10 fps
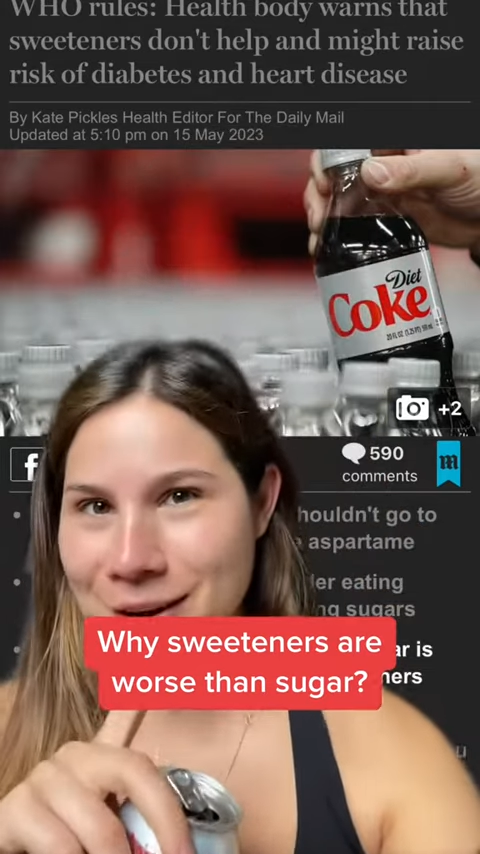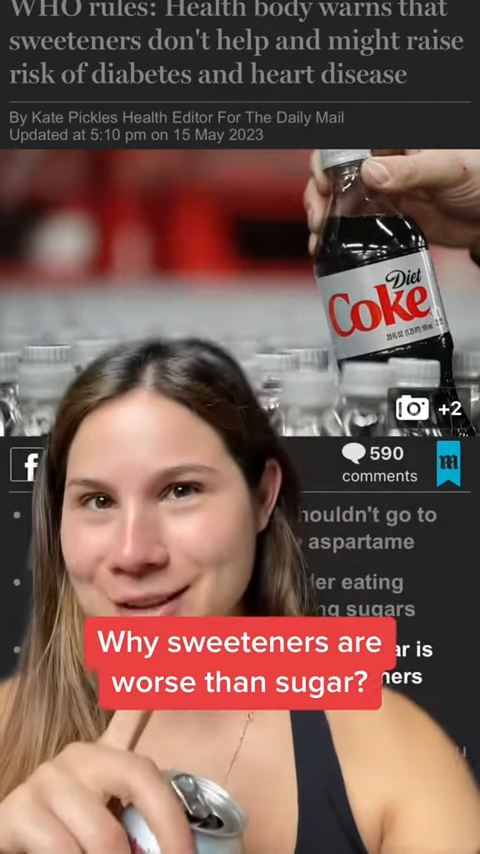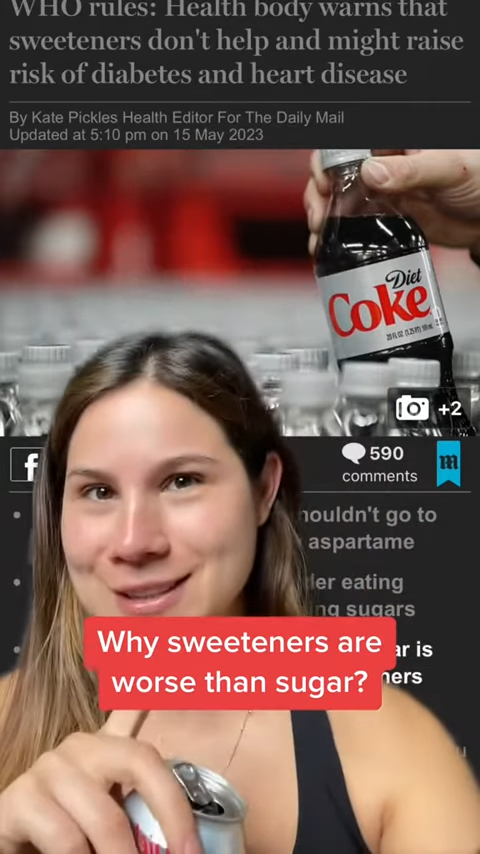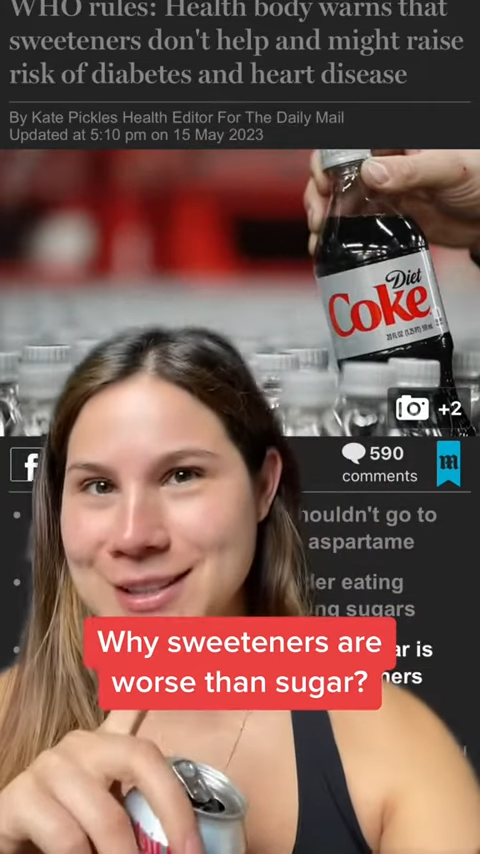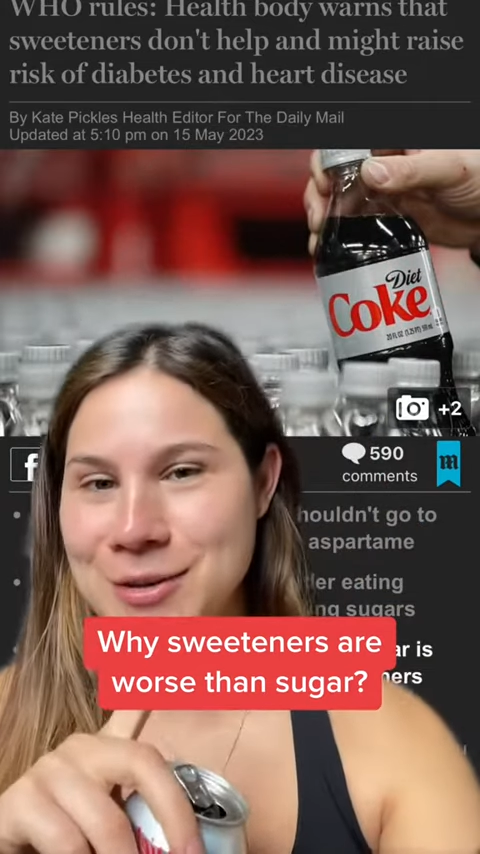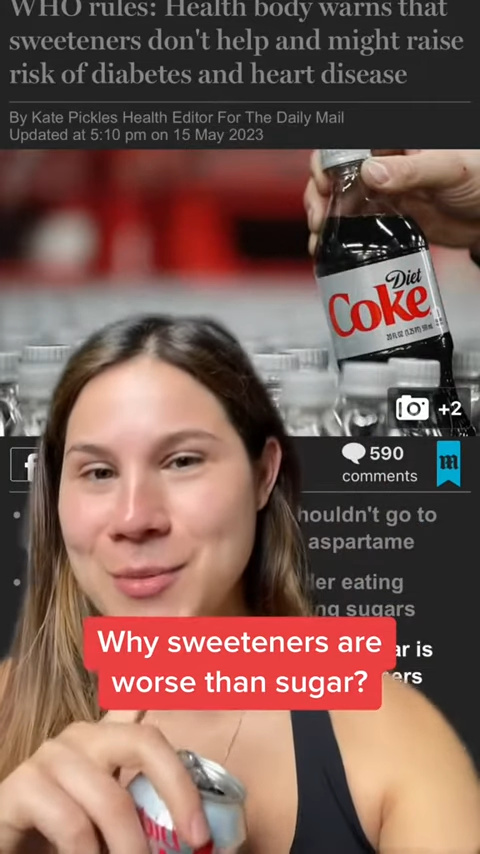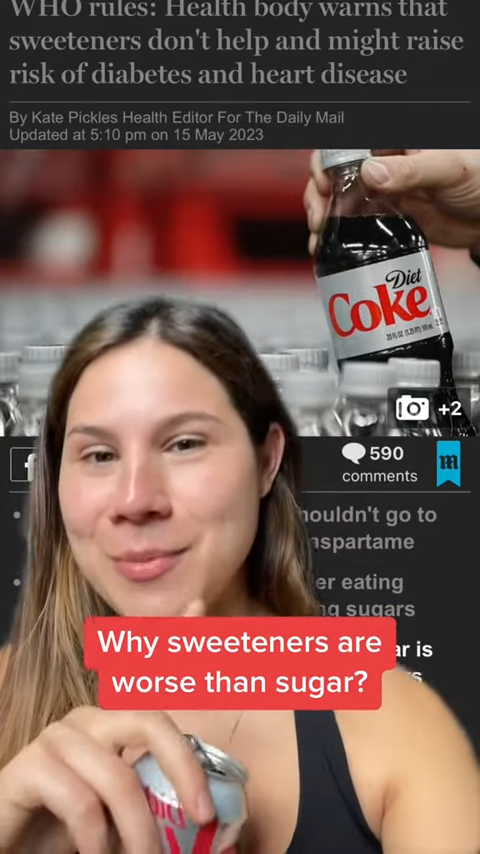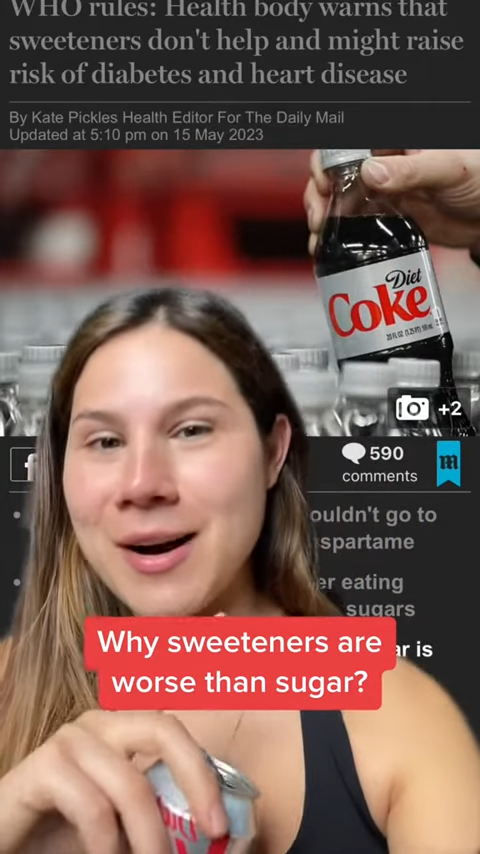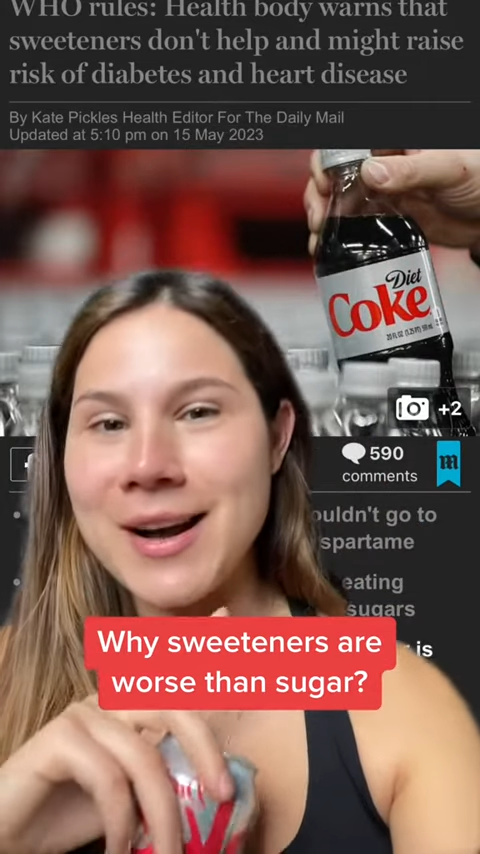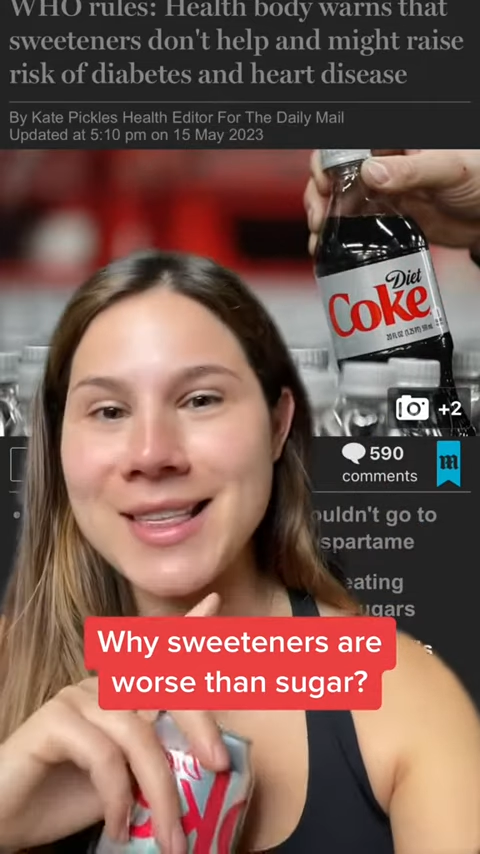article
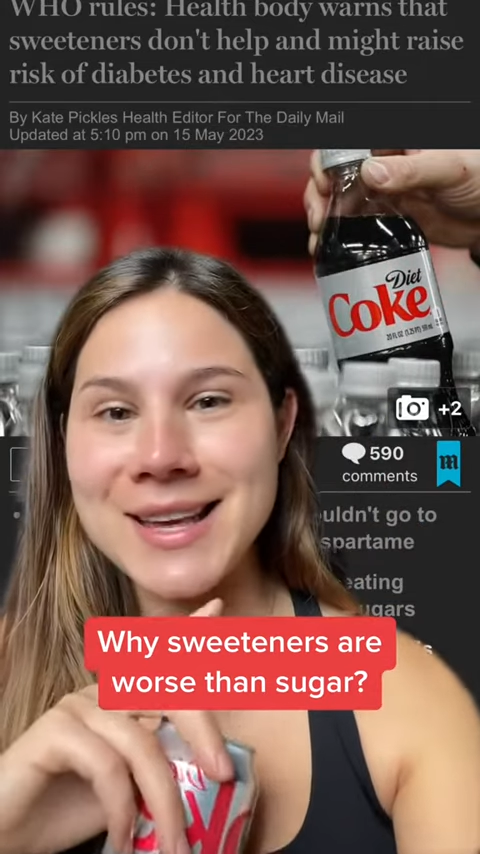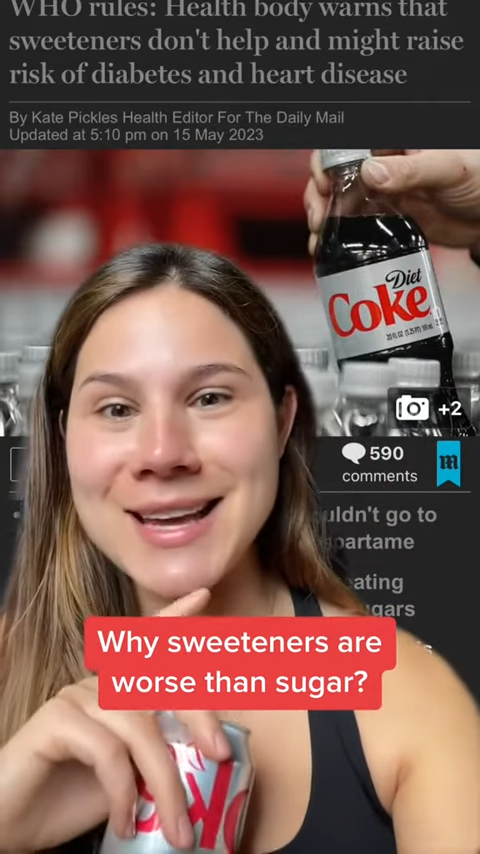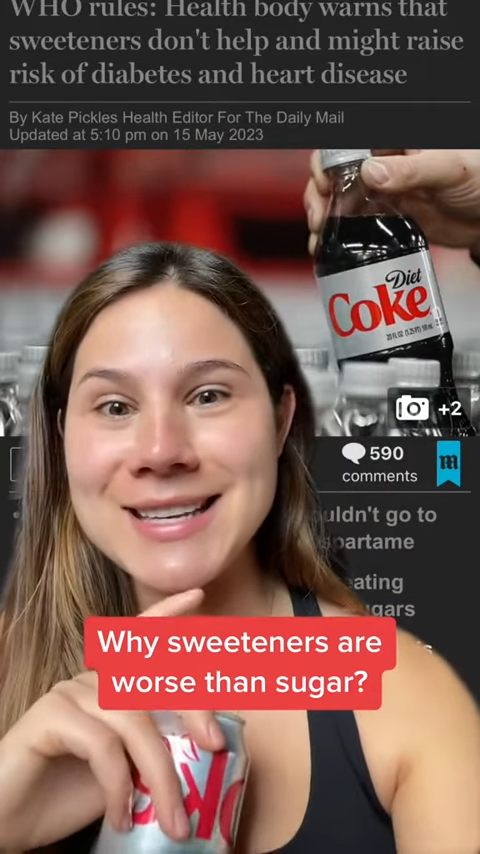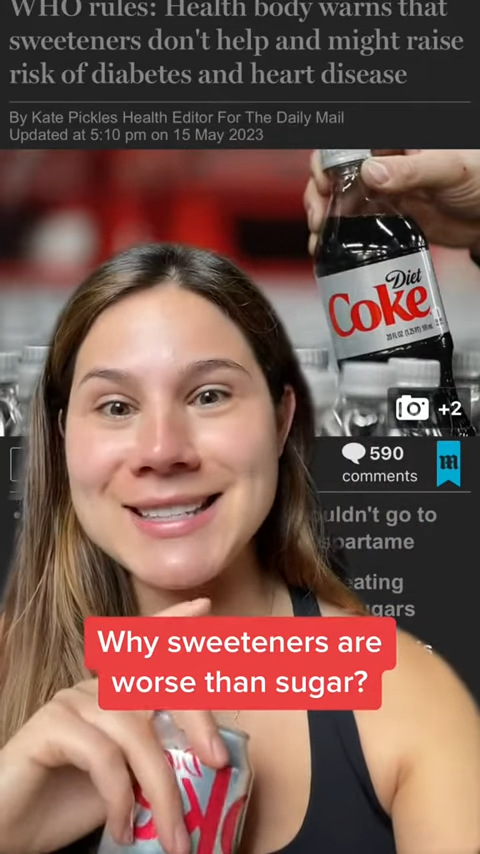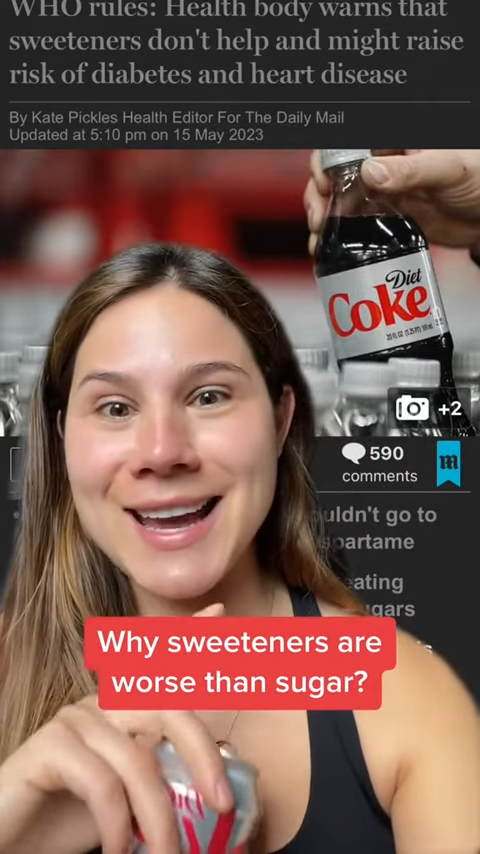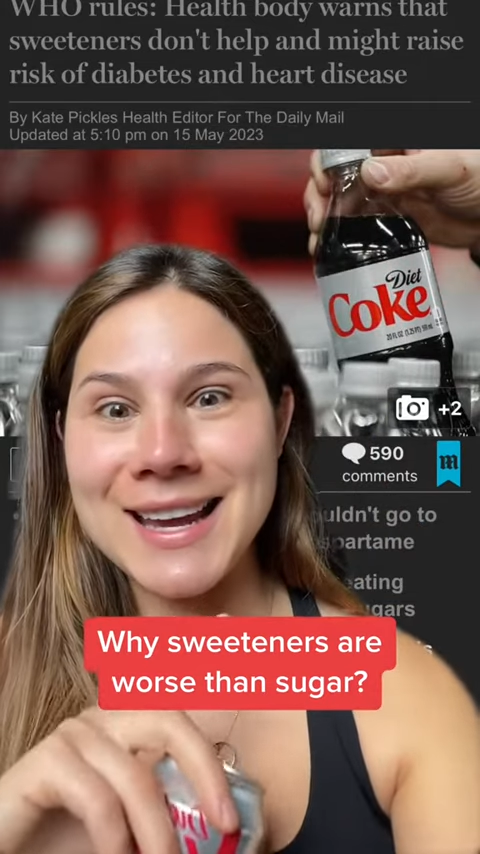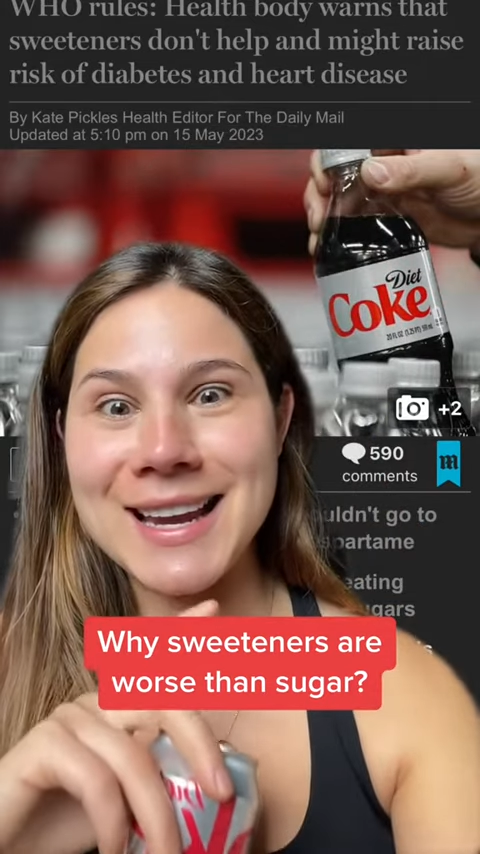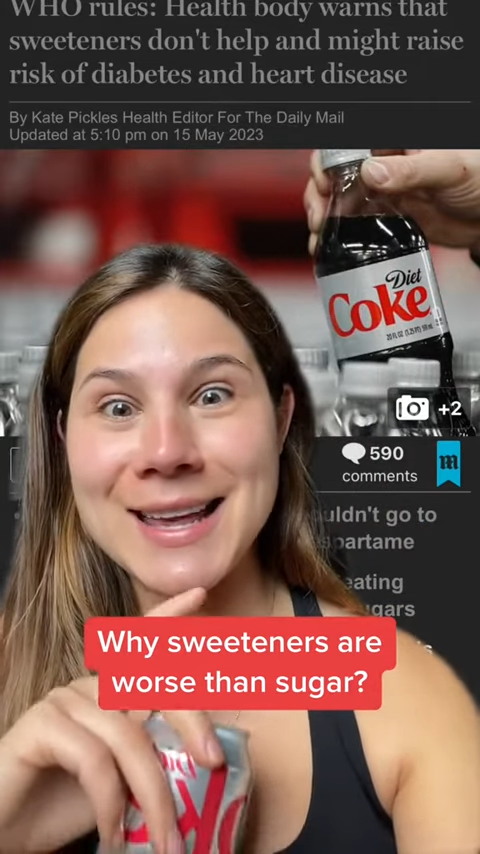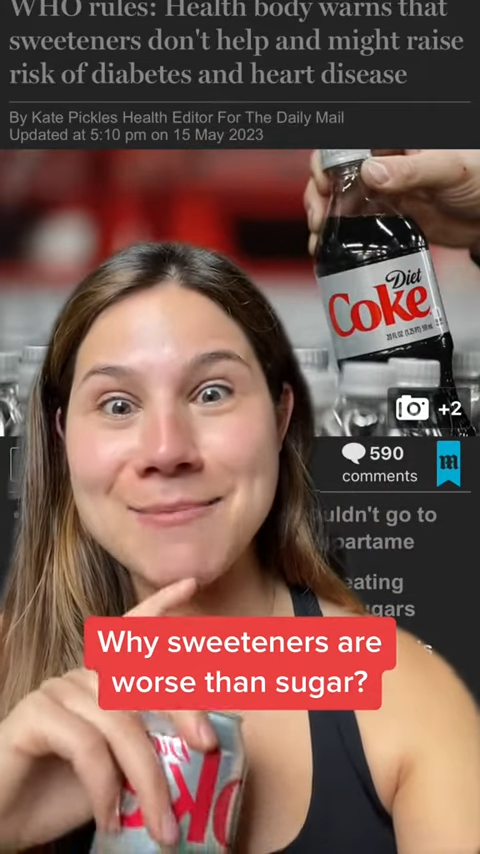by the Daily